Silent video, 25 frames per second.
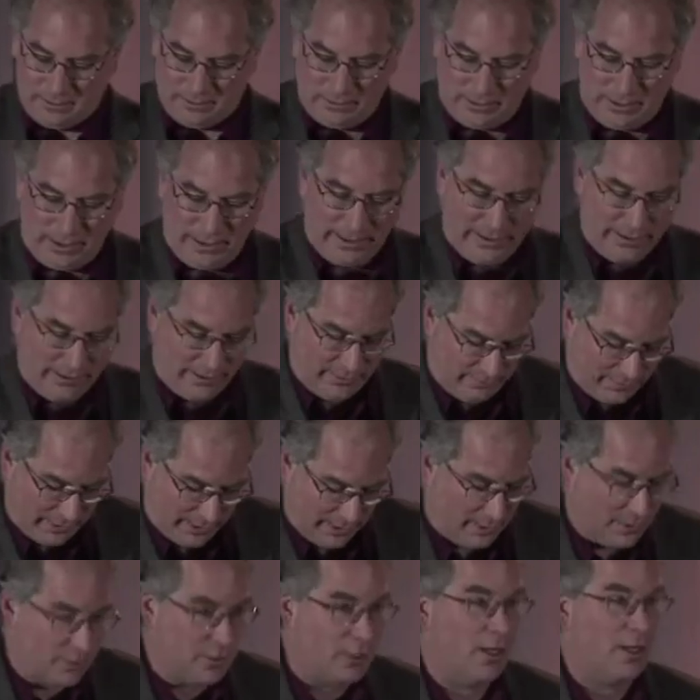line out of
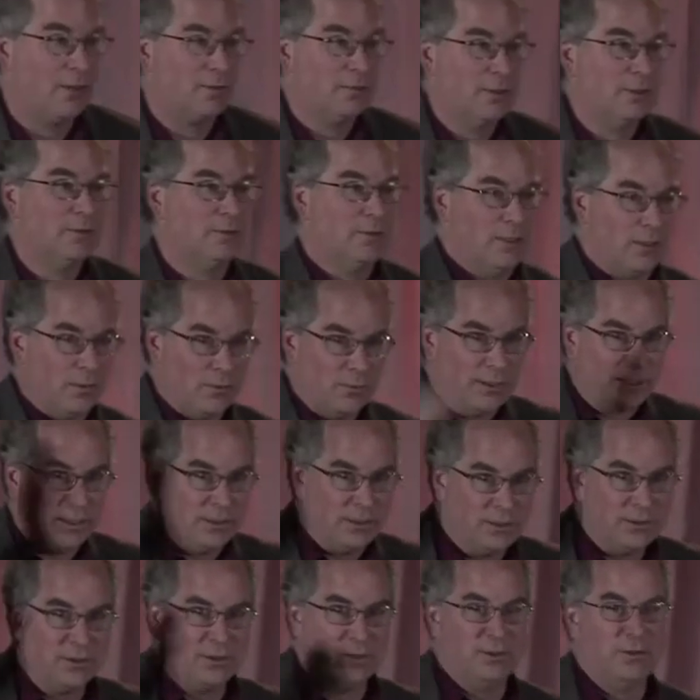my talk was, we
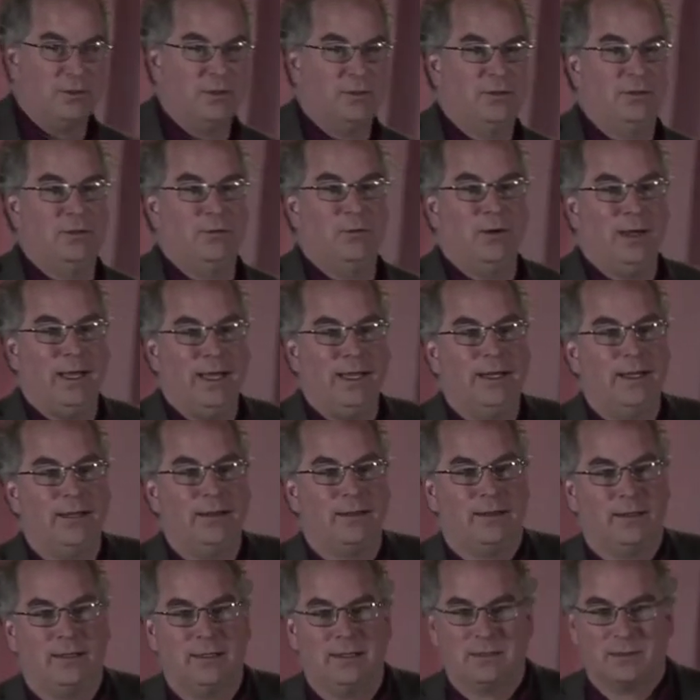can do
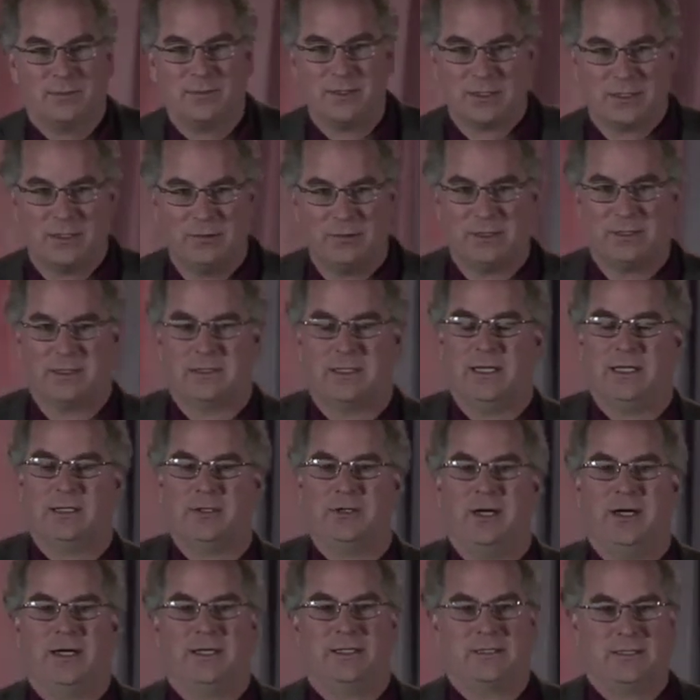anything, especially with this
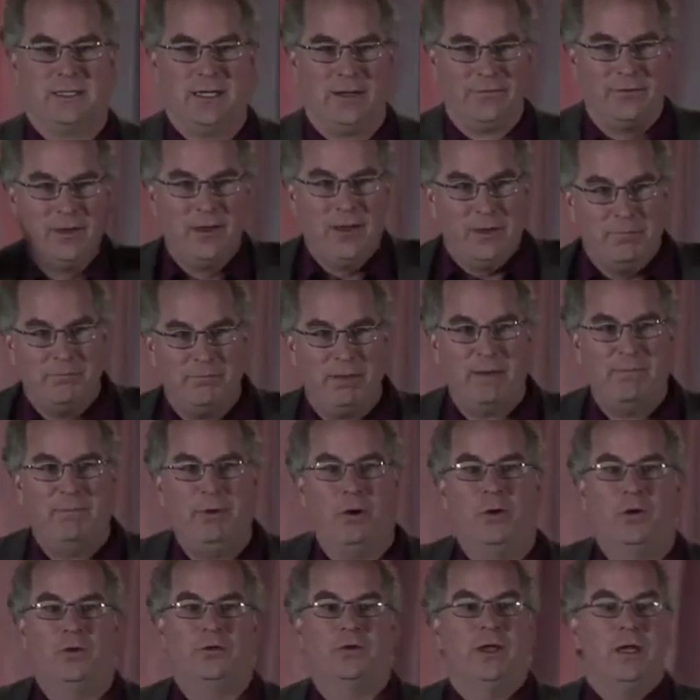electronic stuff, be
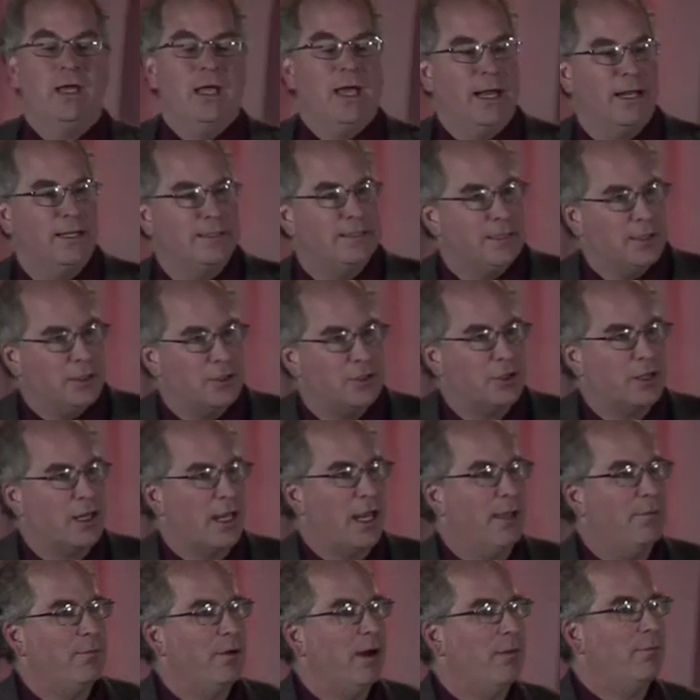bold. And a teacher
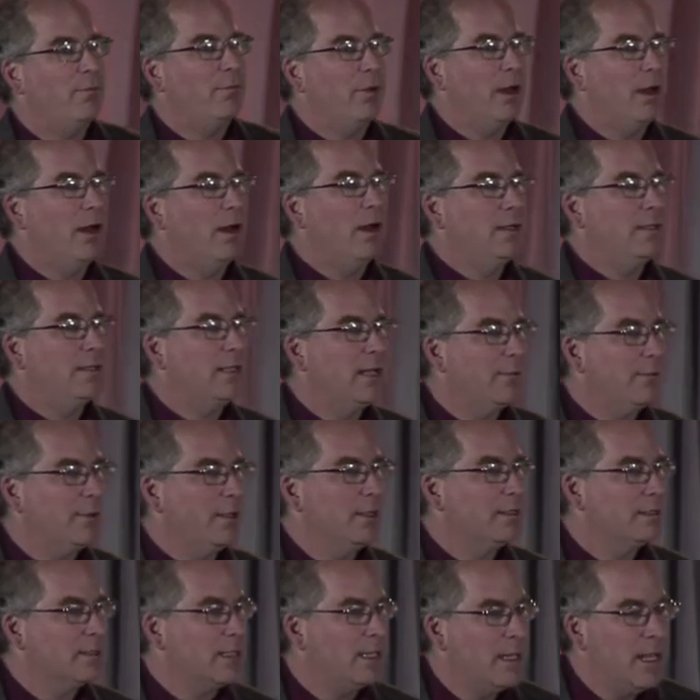came up, Debbie,
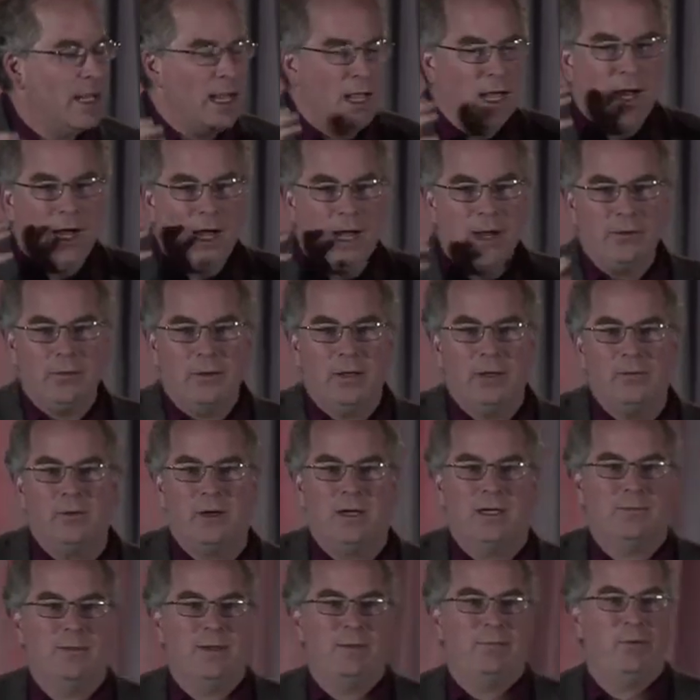and said, I really
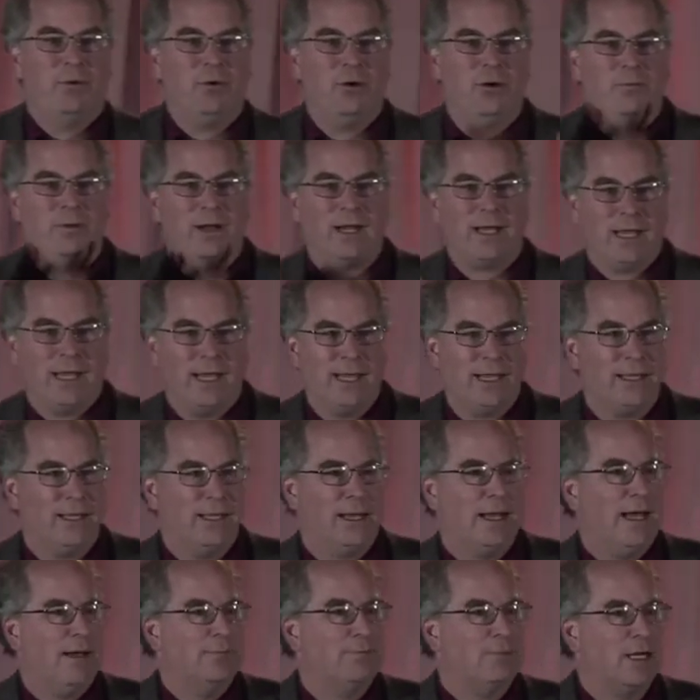want to be bold, but I can't get
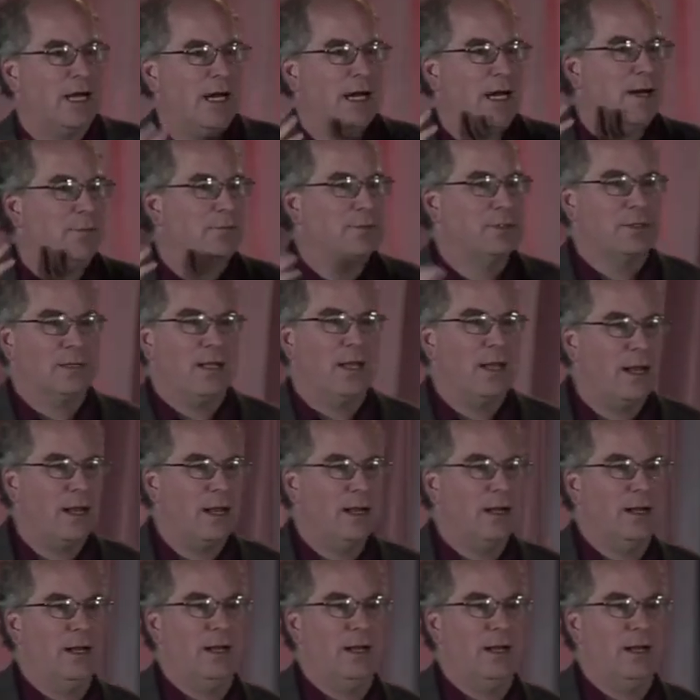laptops, and la la la